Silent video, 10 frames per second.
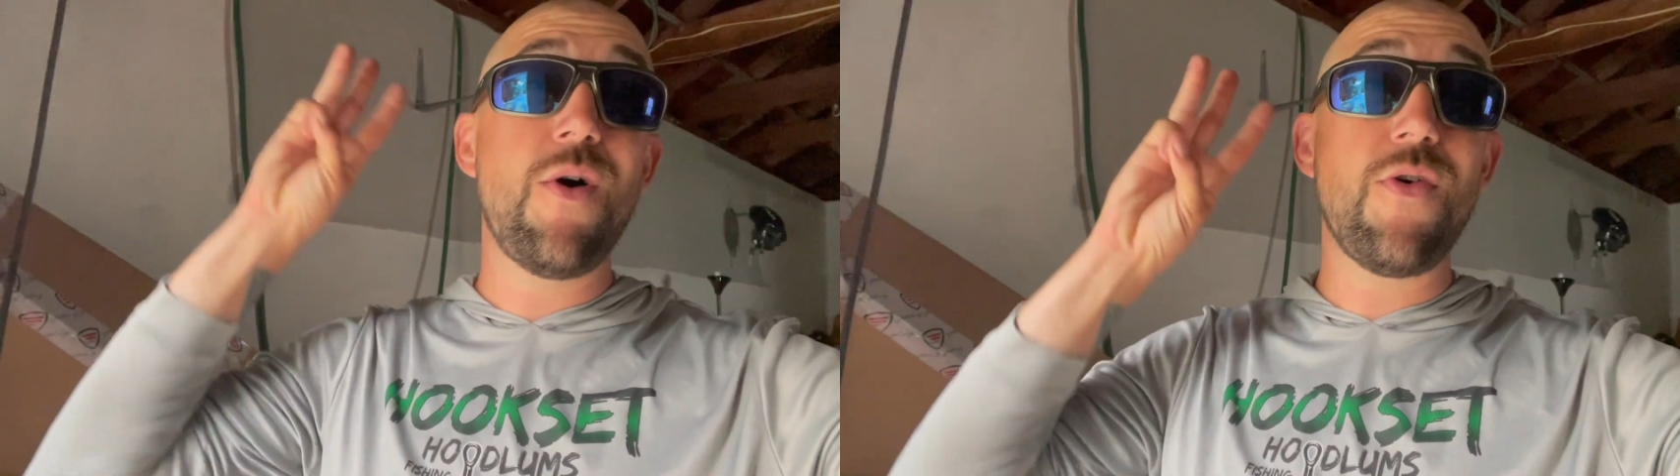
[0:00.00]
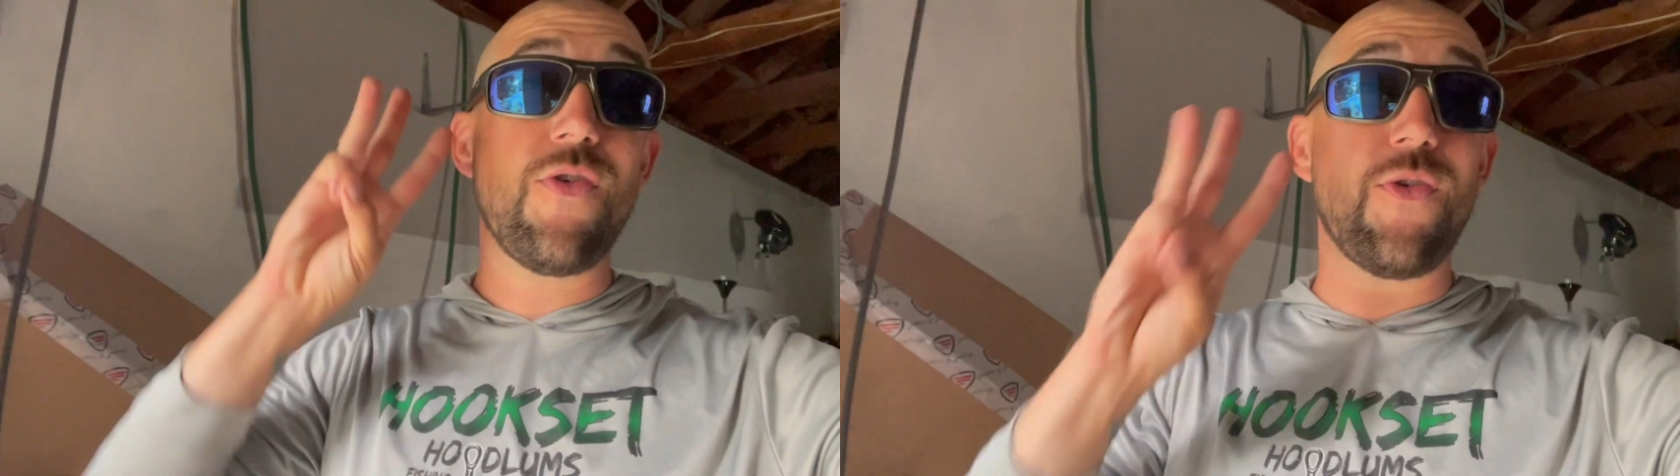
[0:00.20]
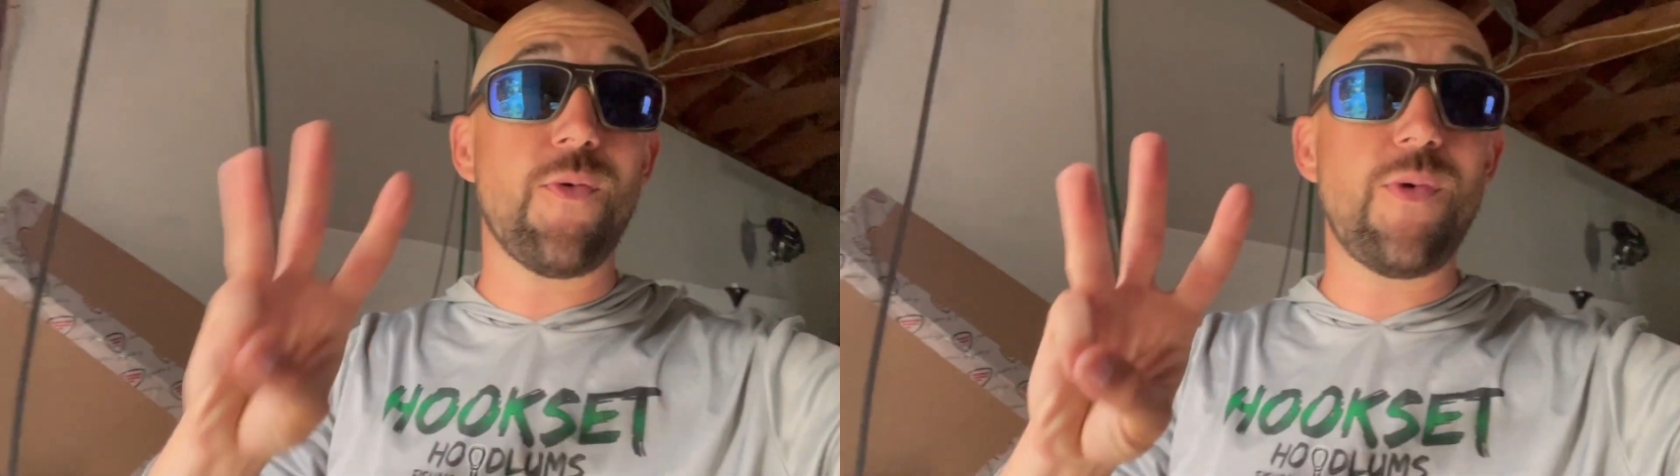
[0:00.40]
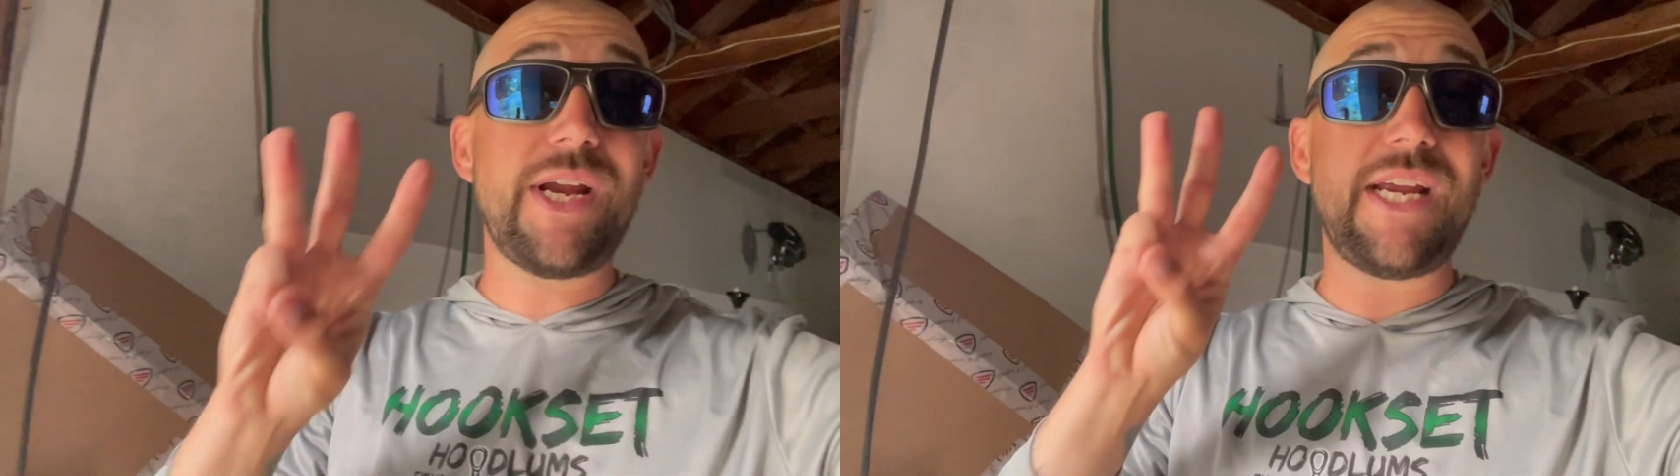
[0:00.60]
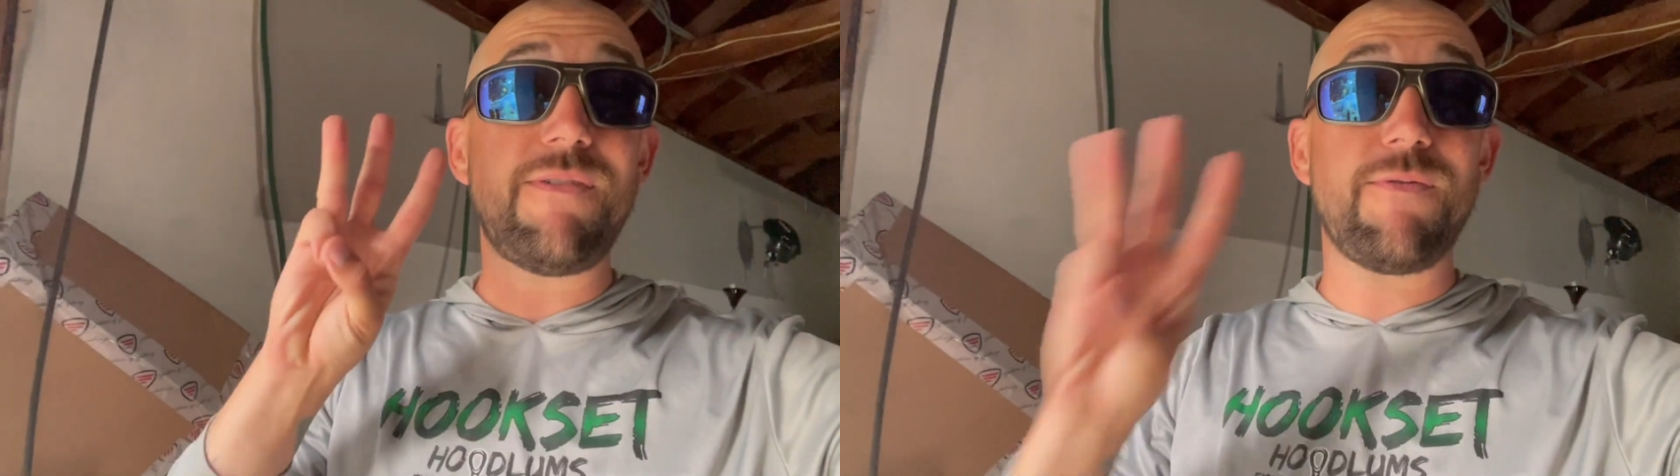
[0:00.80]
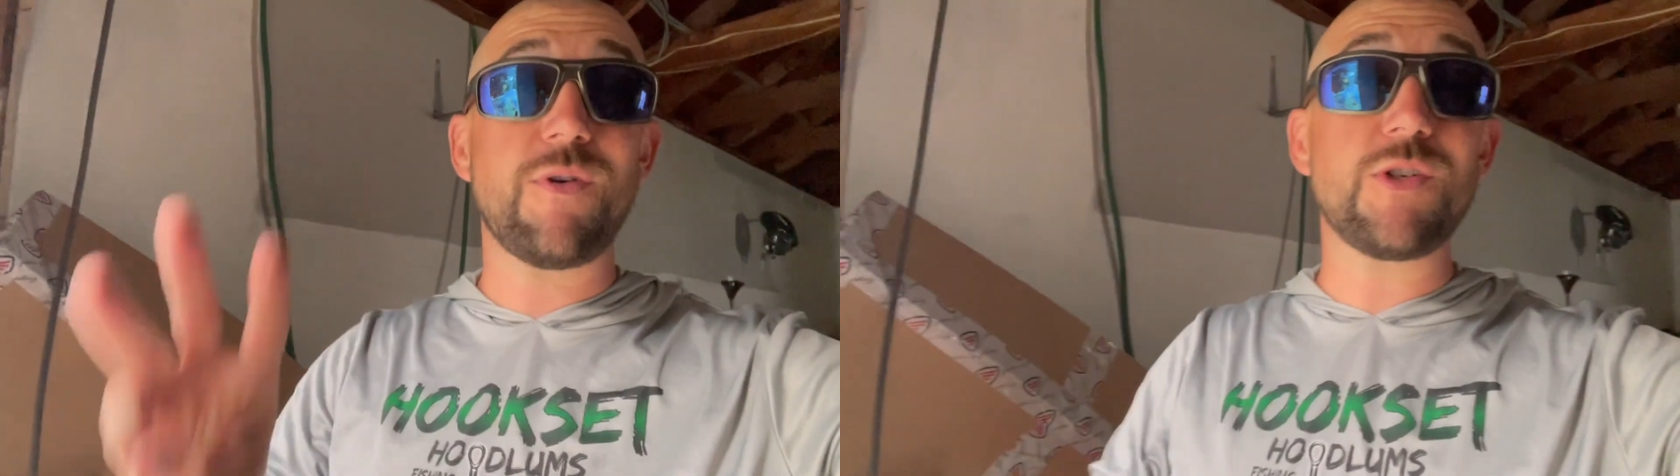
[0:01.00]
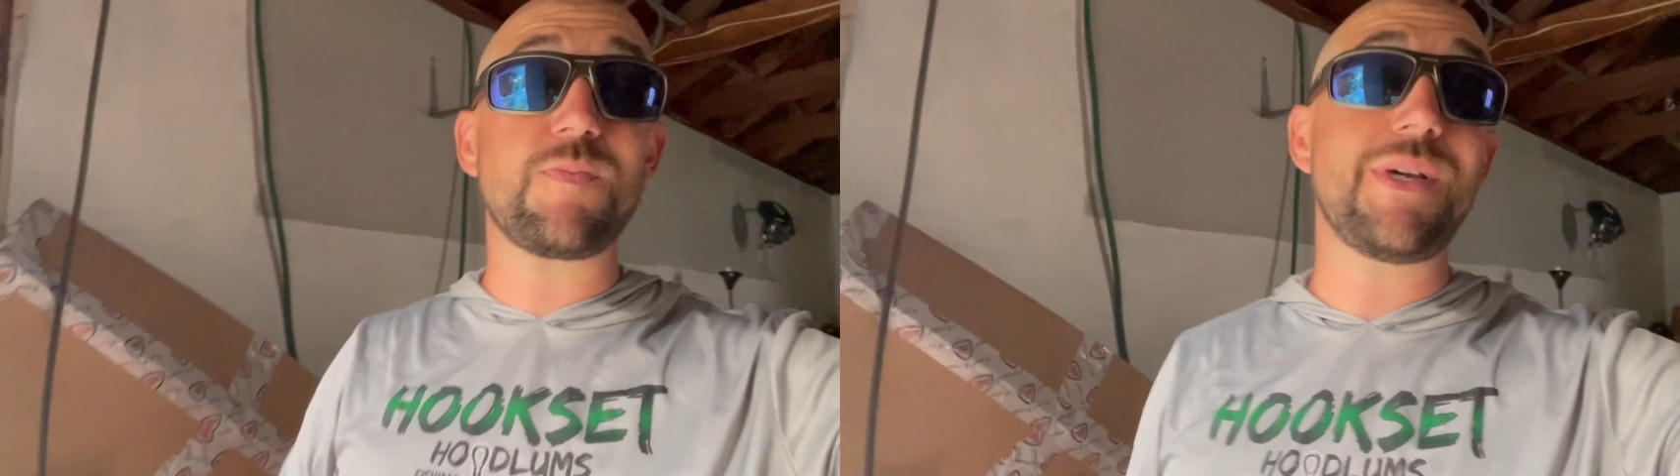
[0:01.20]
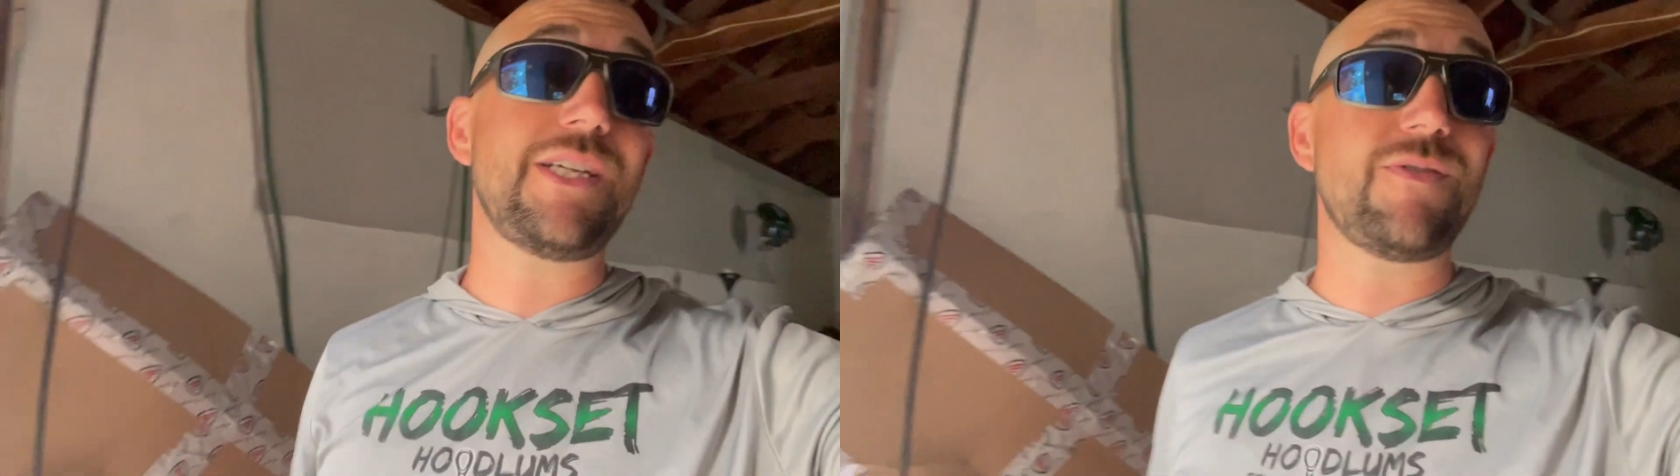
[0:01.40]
3 first place